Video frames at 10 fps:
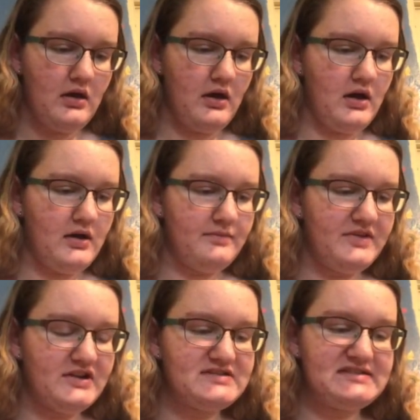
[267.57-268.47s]

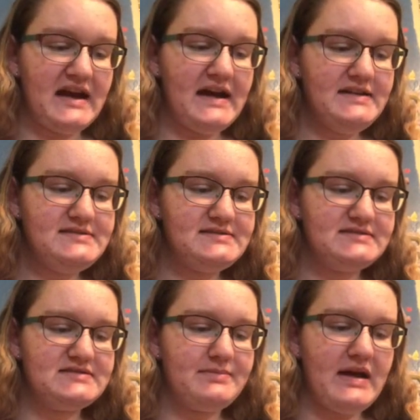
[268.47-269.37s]
Their size
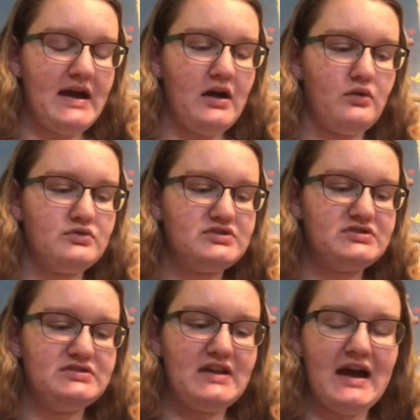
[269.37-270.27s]
is
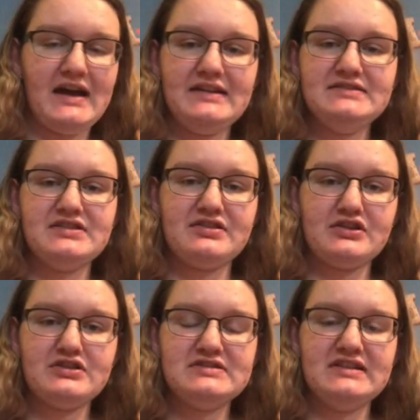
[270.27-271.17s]
about 9 to
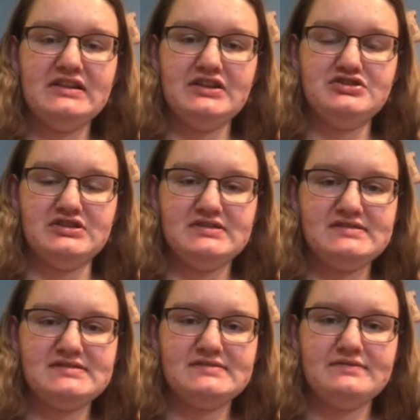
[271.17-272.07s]
13
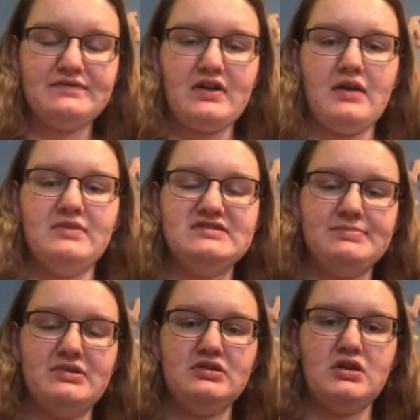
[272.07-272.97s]
inches from the
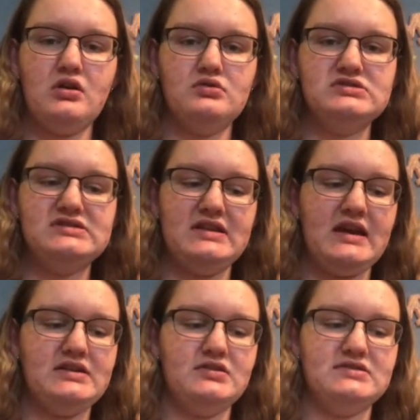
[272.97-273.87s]
tip of their nose to the
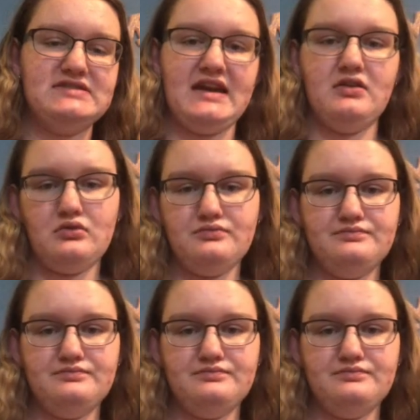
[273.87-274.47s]
end of their tail.